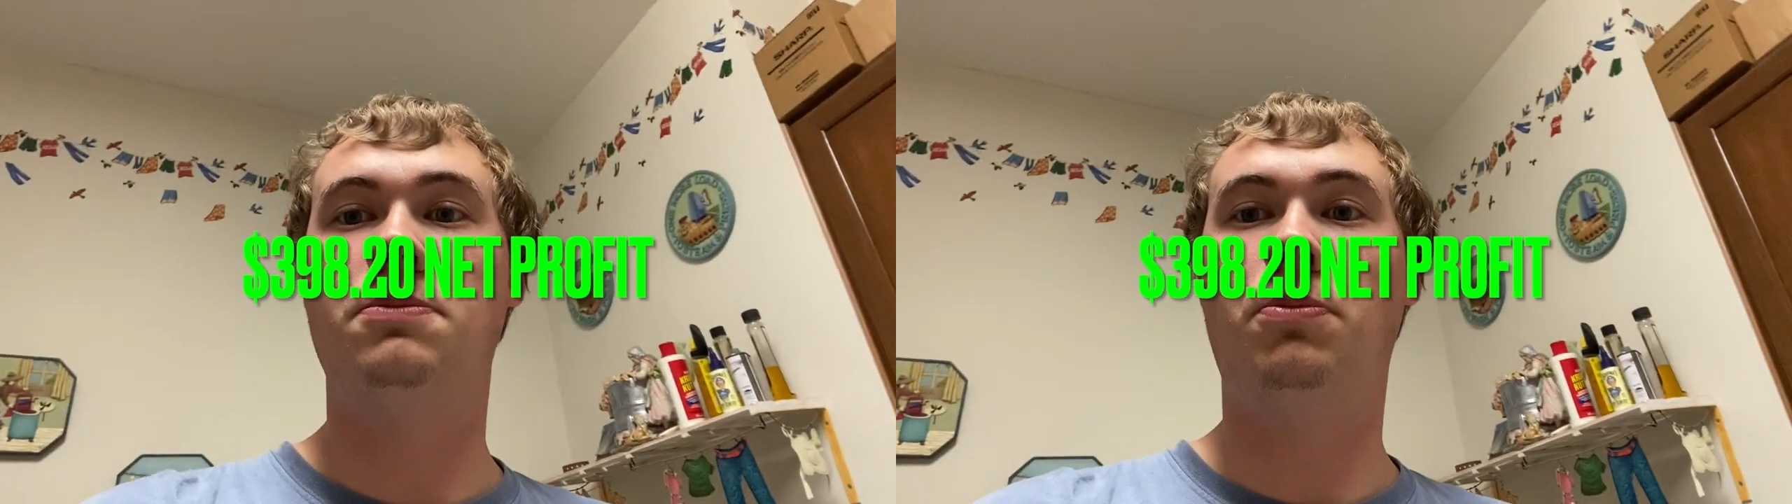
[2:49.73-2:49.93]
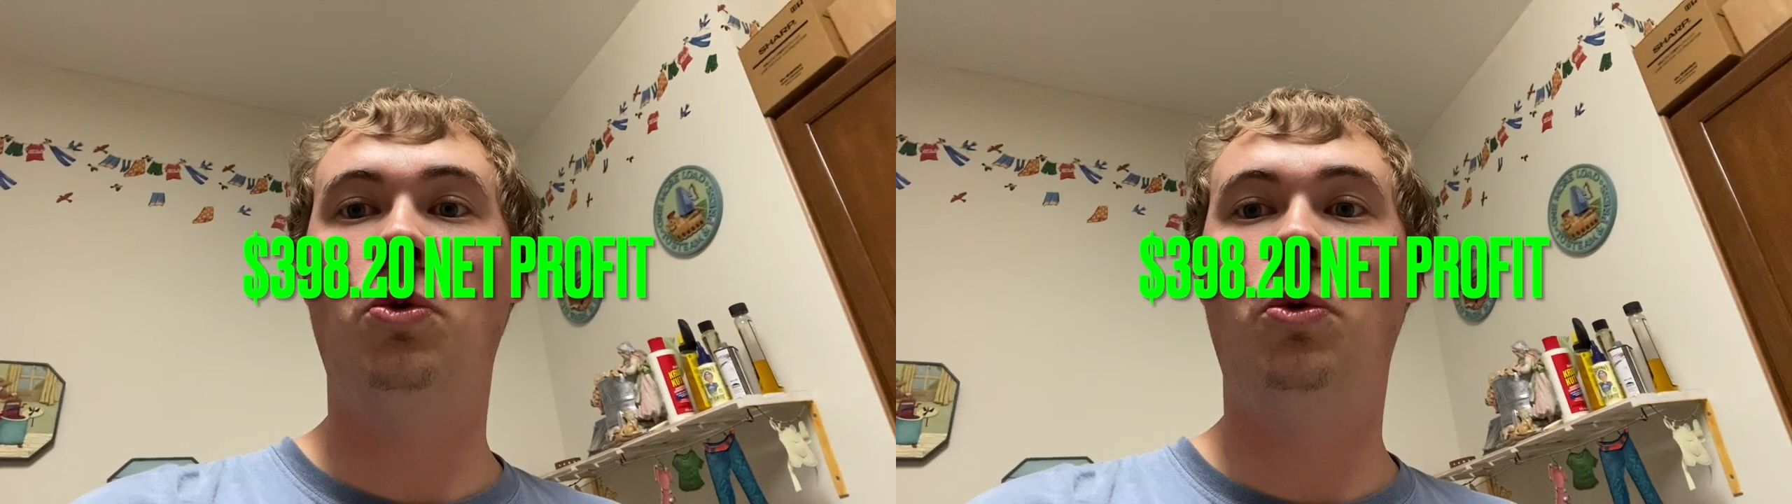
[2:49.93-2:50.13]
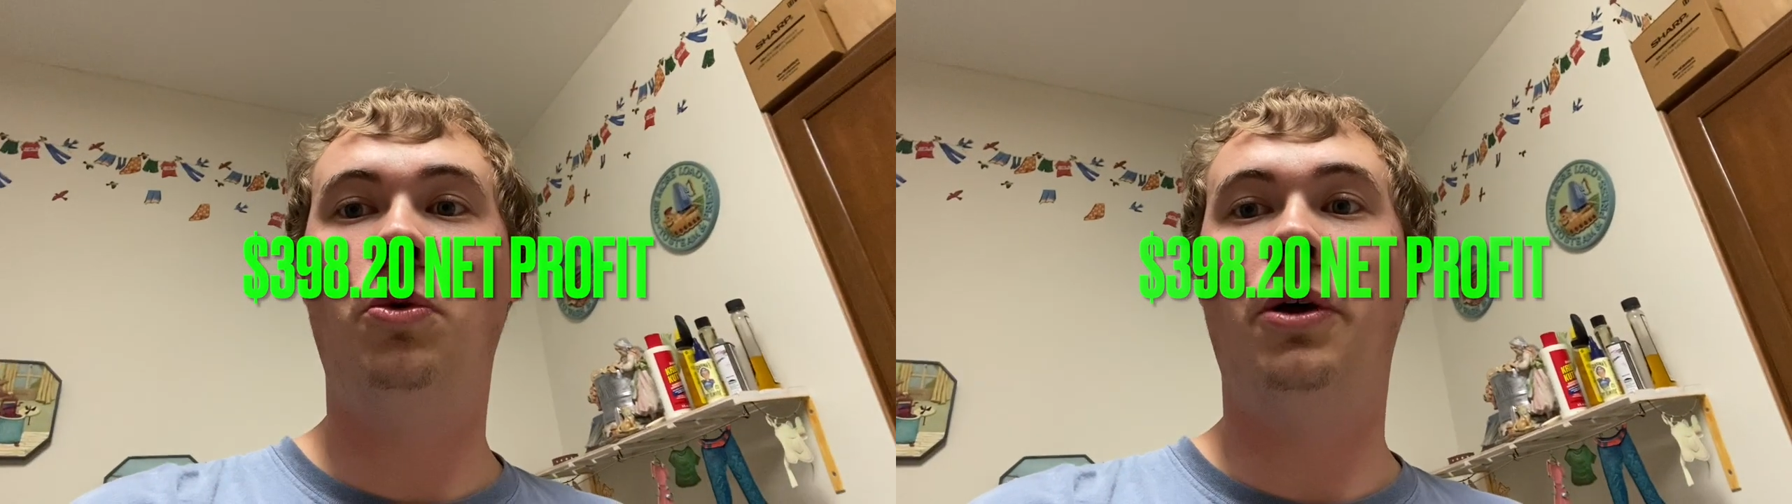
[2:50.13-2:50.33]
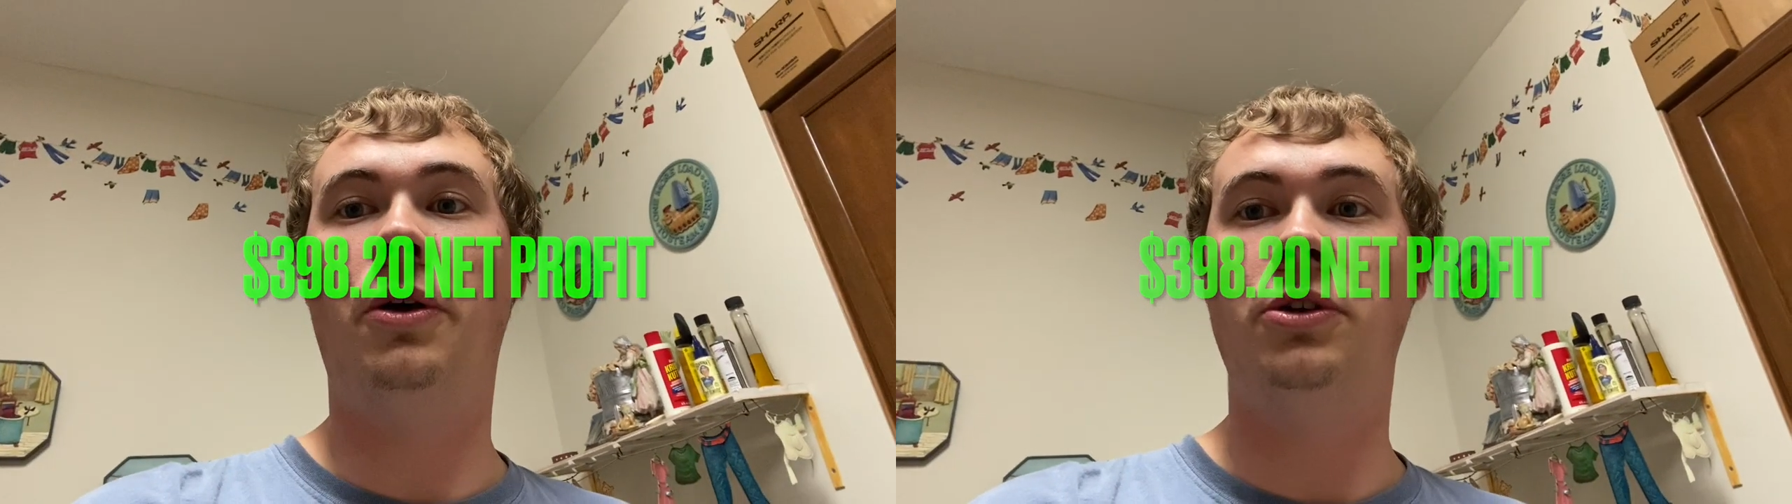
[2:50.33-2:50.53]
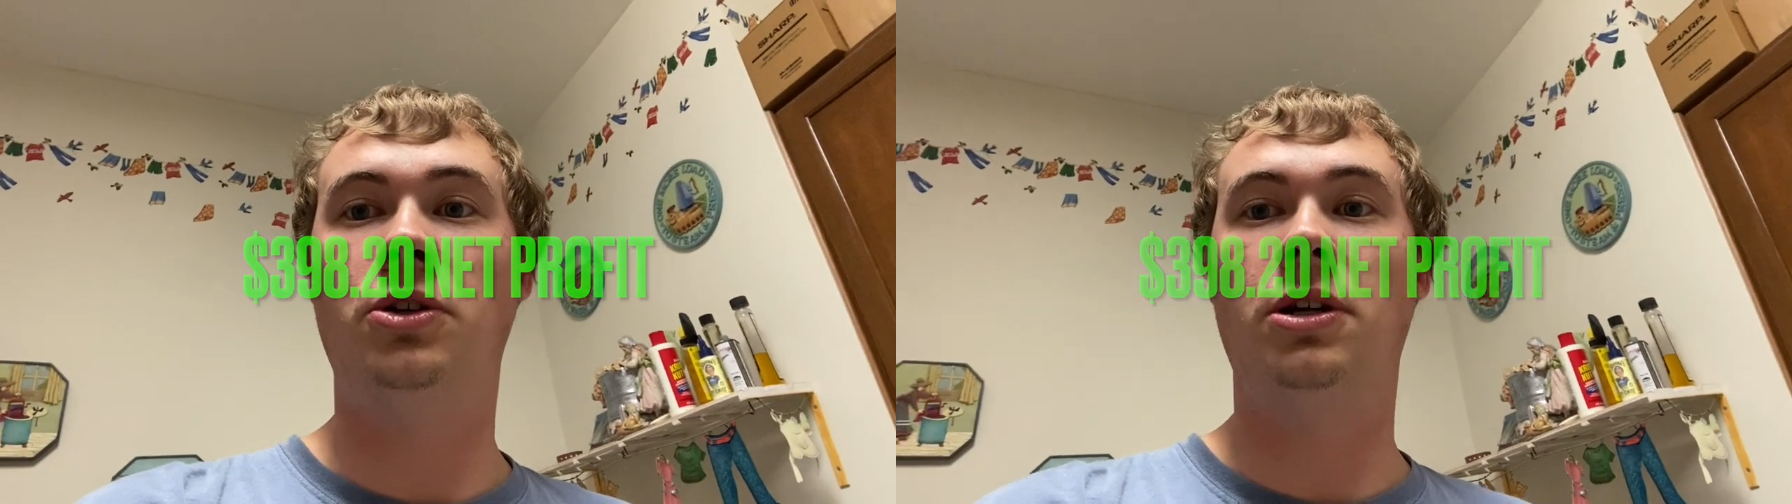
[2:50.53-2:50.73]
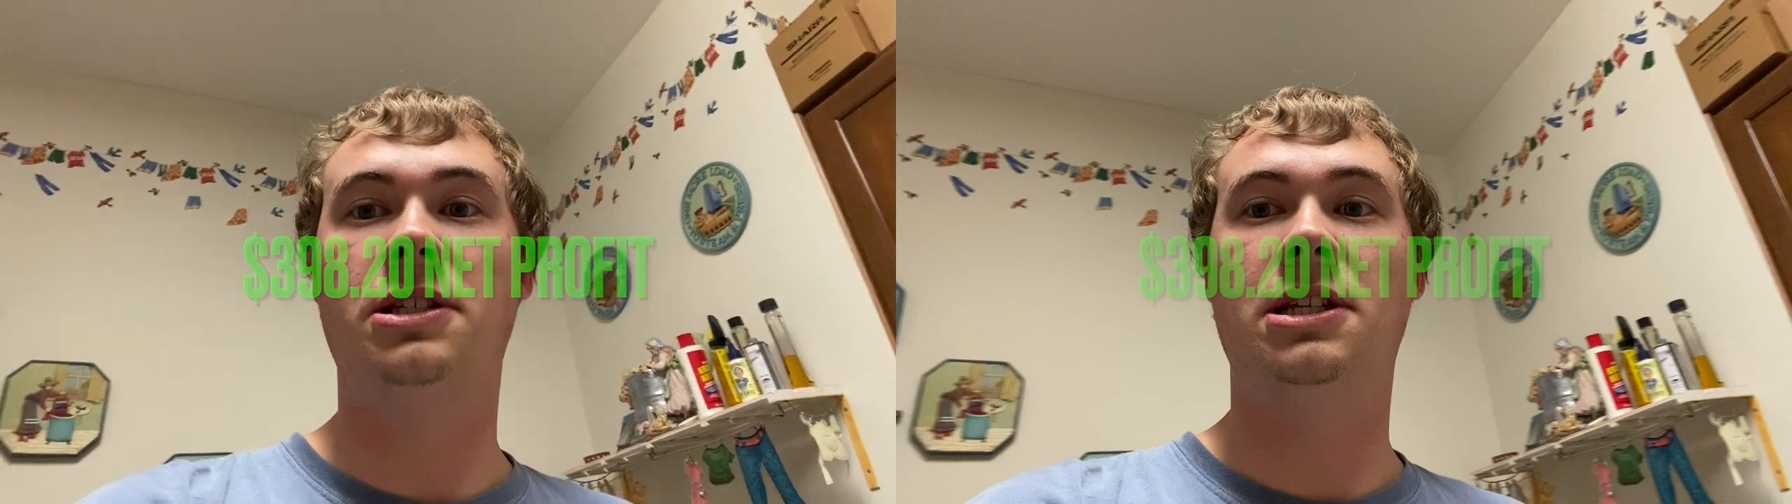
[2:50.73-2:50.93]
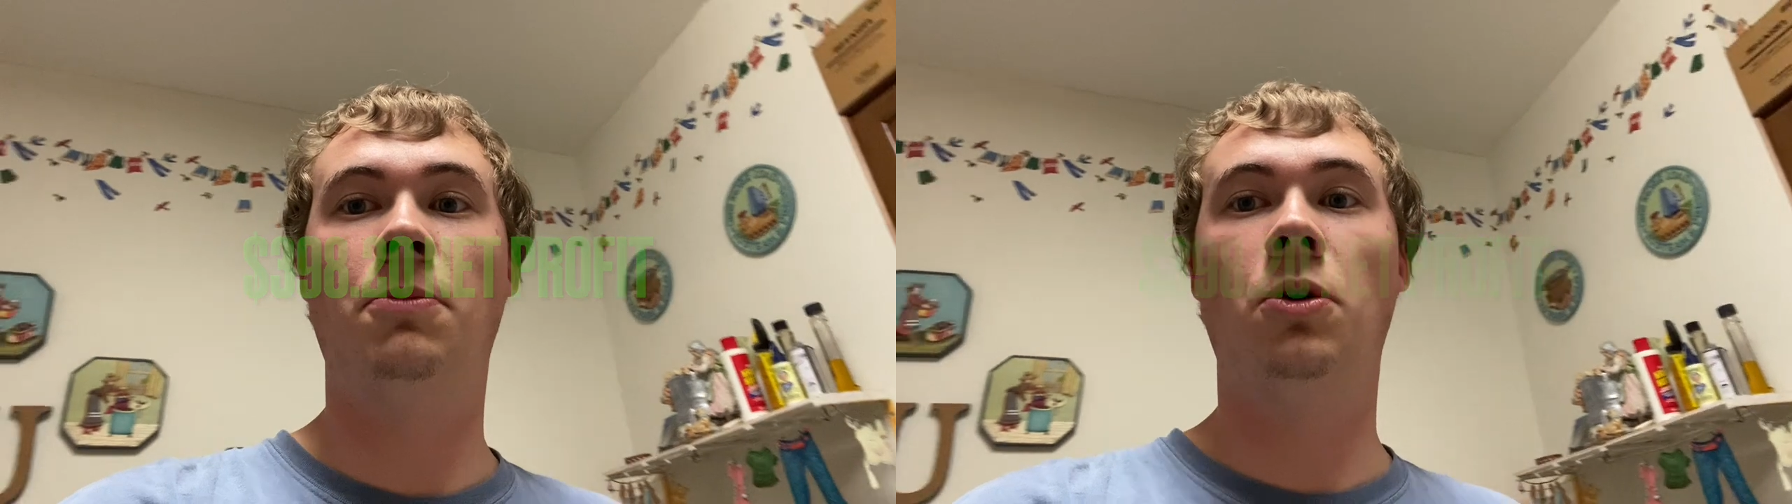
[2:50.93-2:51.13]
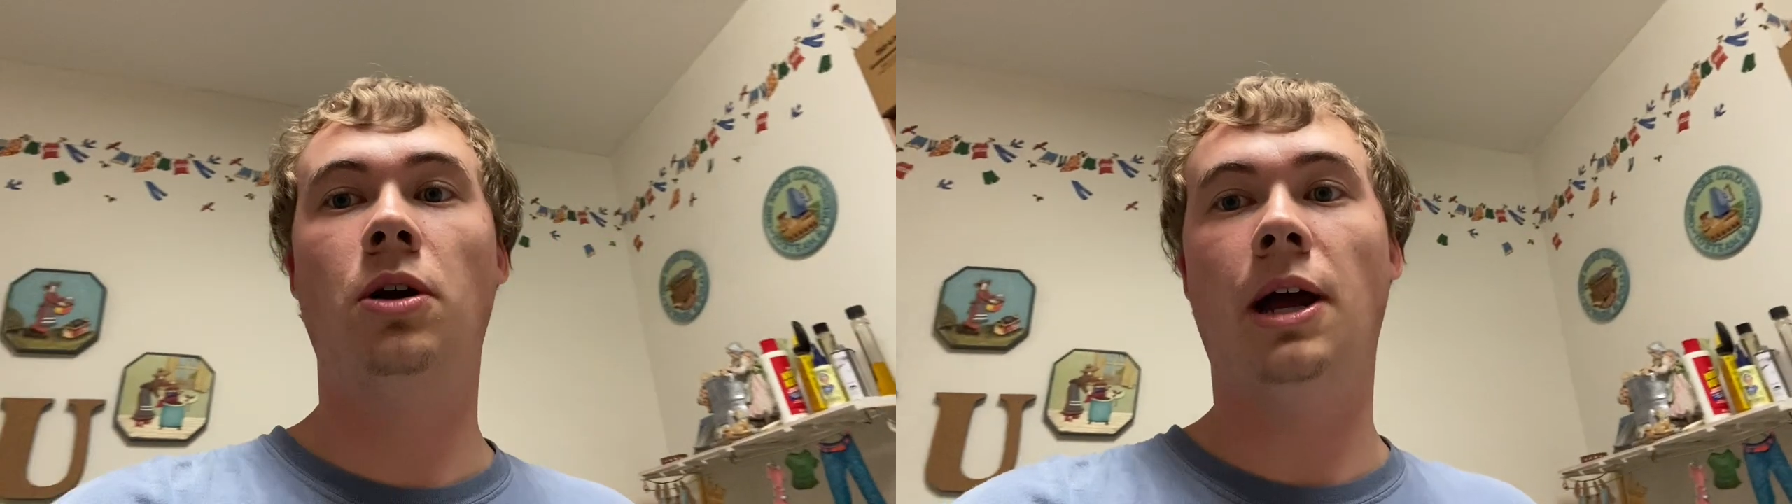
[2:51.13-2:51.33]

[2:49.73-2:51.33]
pool during summer,